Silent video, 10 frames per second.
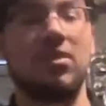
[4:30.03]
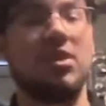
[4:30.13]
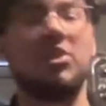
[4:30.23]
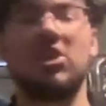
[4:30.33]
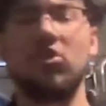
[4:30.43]

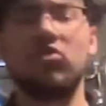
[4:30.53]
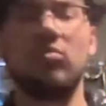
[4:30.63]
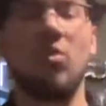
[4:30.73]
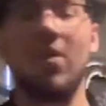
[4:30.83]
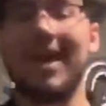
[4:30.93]
the
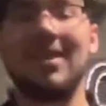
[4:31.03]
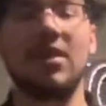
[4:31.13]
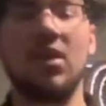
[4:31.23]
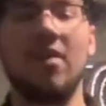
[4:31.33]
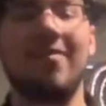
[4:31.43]
children won't get the
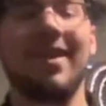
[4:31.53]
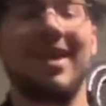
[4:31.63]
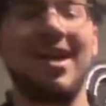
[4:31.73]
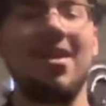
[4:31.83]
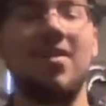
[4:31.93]
love and
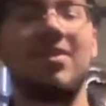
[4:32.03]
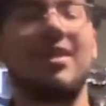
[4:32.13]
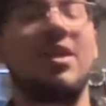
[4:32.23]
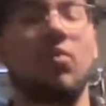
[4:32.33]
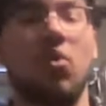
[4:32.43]
care
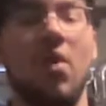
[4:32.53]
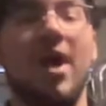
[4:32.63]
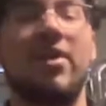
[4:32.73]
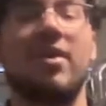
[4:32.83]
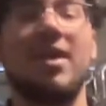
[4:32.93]
that they
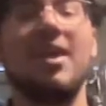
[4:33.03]
require,